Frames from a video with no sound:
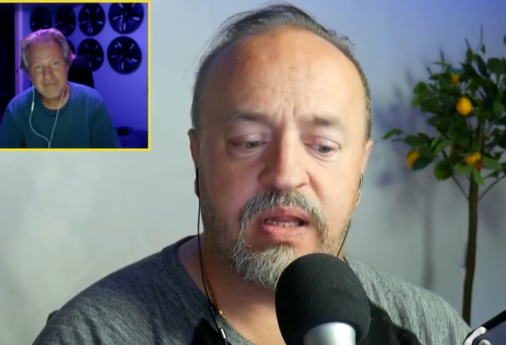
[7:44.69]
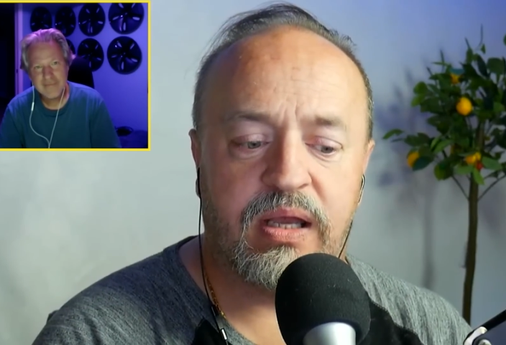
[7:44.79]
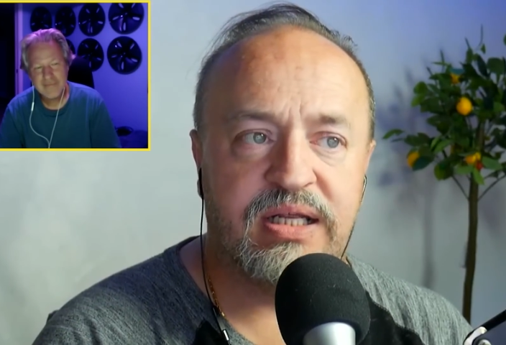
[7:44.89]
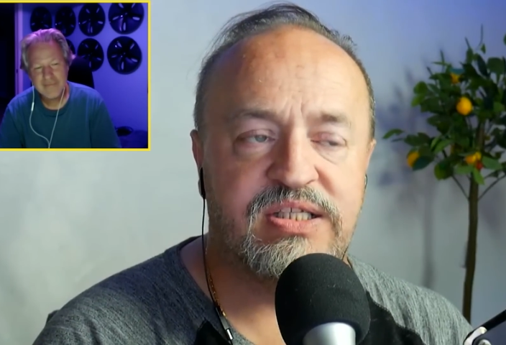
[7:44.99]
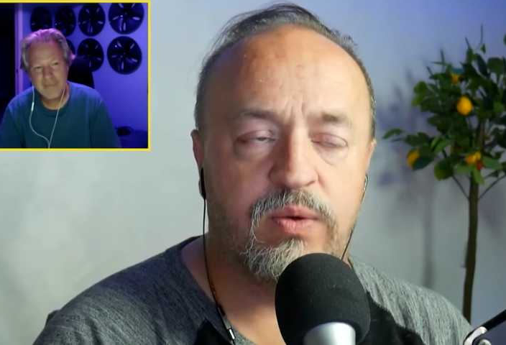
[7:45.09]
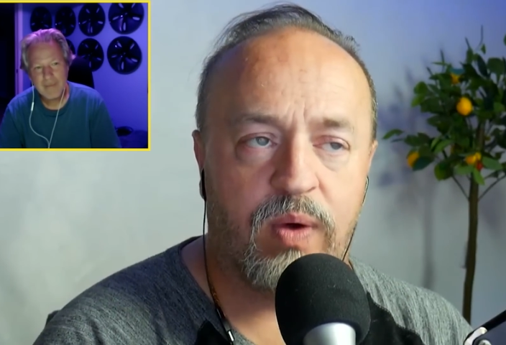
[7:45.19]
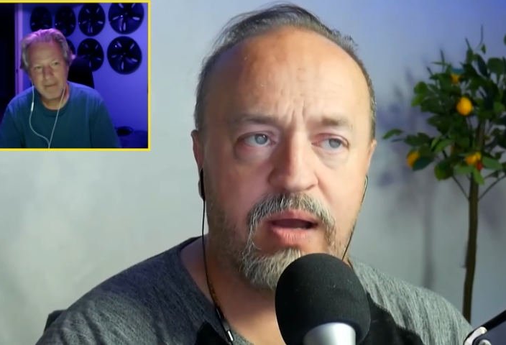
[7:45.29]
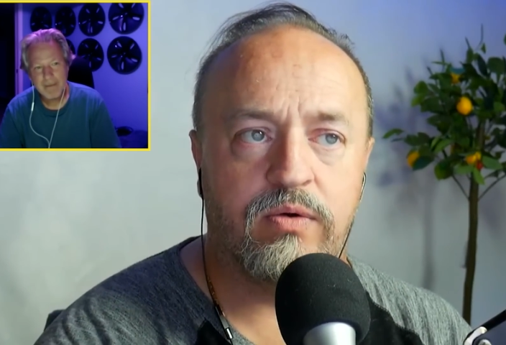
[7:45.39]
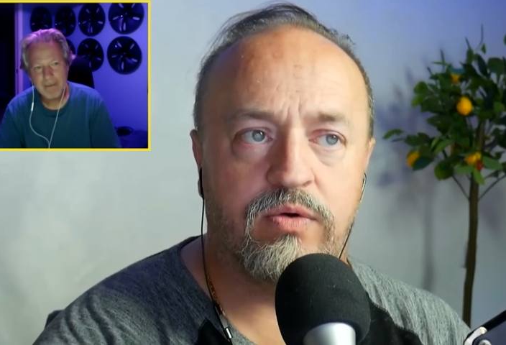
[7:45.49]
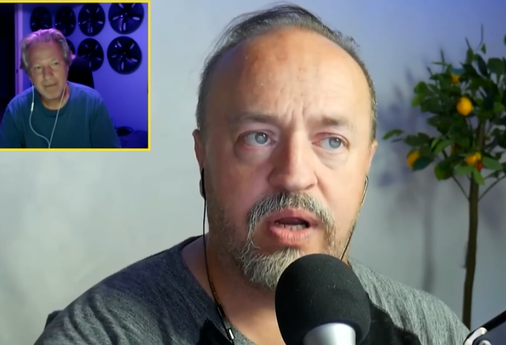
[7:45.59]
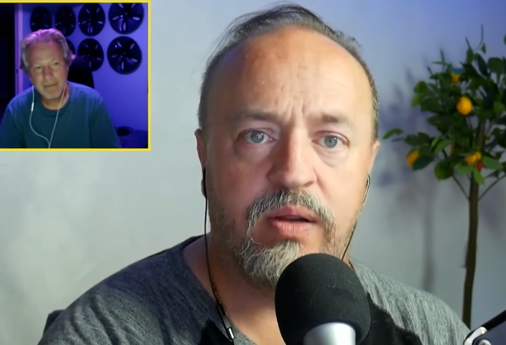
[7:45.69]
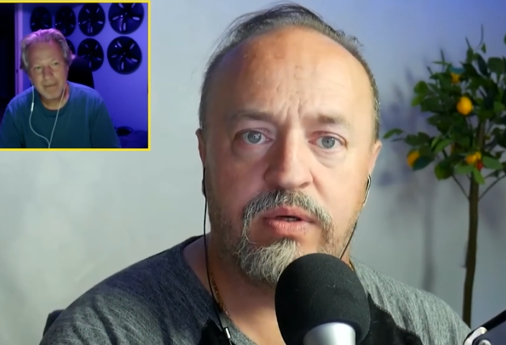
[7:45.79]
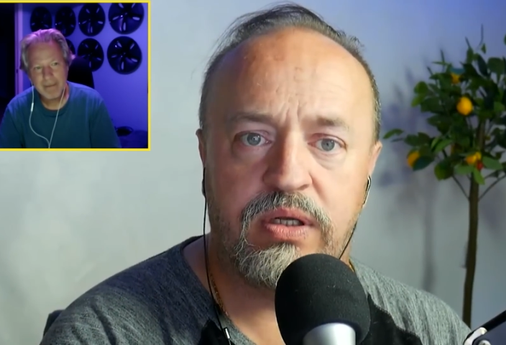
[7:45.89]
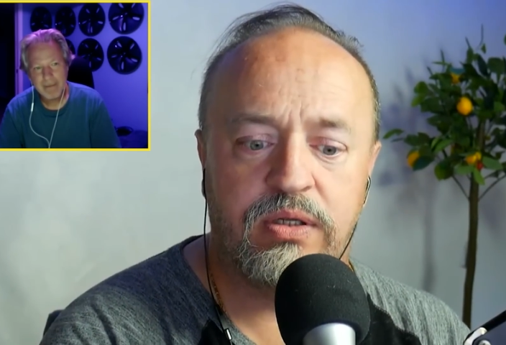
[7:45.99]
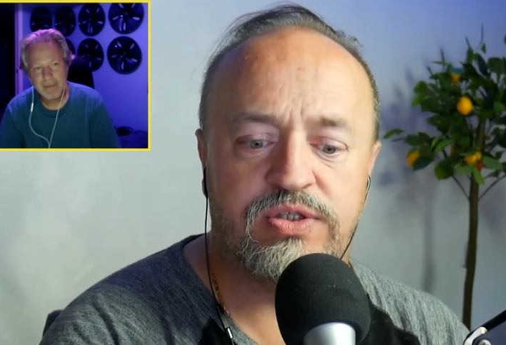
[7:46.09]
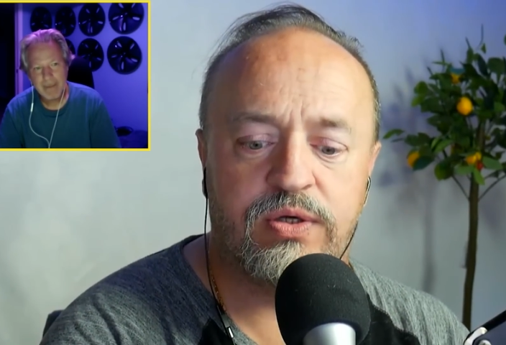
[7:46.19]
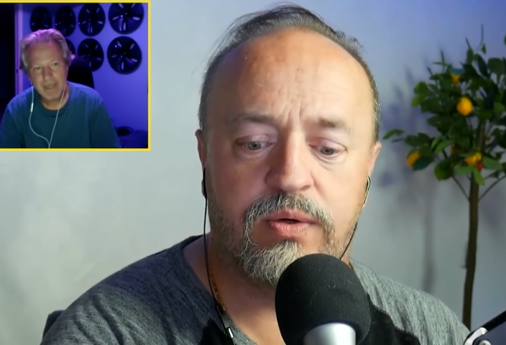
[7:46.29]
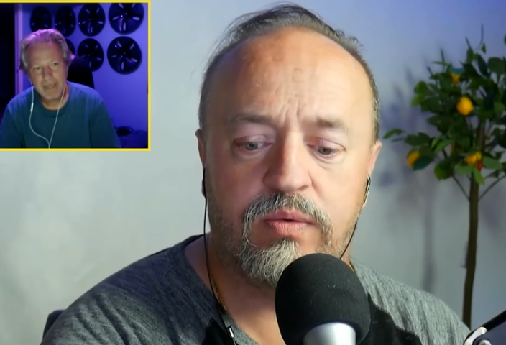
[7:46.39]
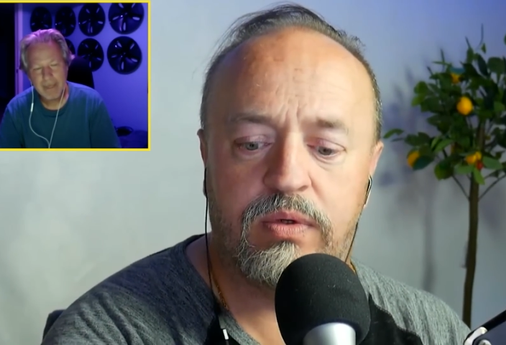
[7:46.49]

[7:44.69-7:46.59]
Speaker 1: And I said, "Wow, great!" So,